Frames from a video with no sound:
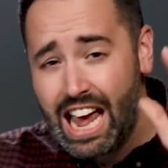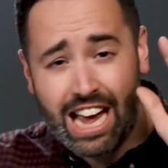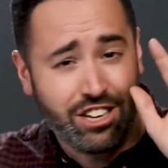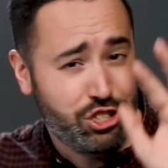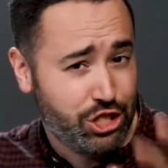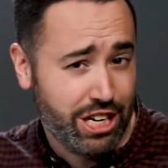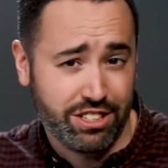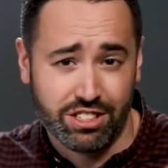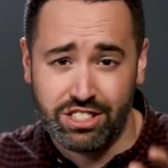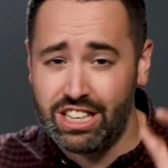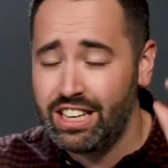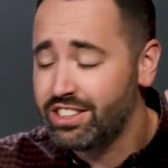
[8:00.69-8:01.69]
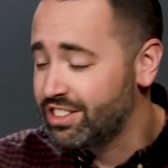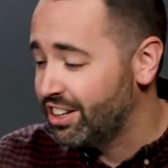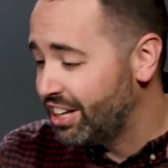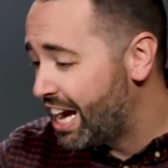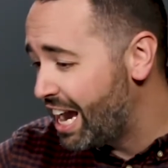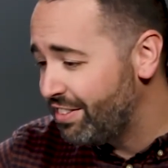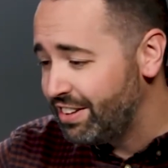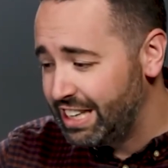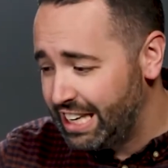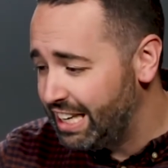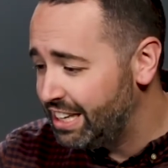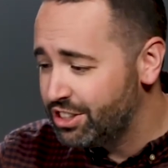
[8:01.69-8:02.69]
at Jesus. He is alive and
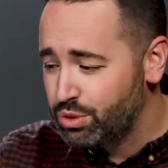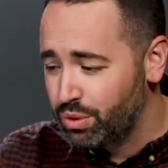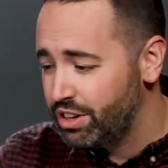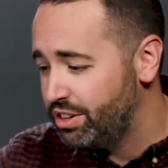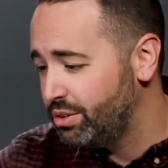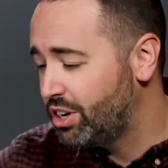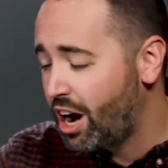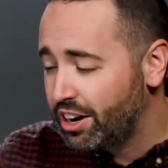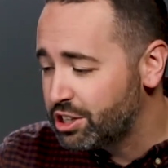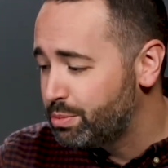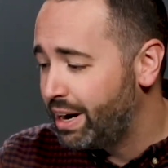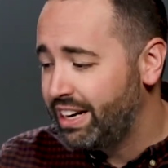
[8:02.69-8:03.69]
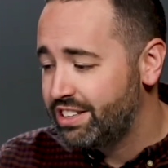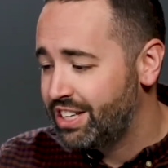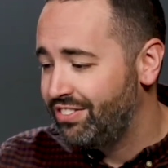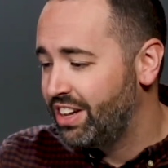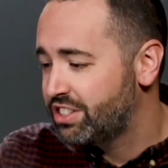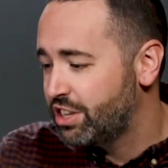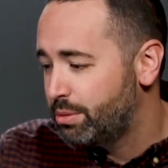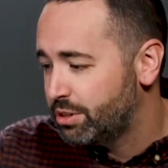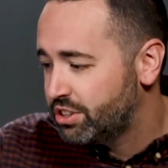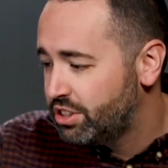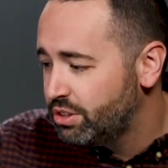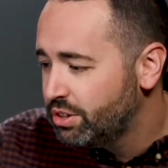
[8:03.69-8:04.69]
he is with you. God is mighty to save. That's number
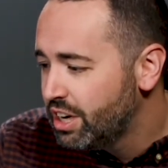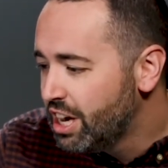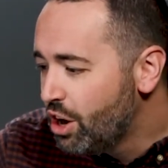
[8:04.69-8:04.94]
2.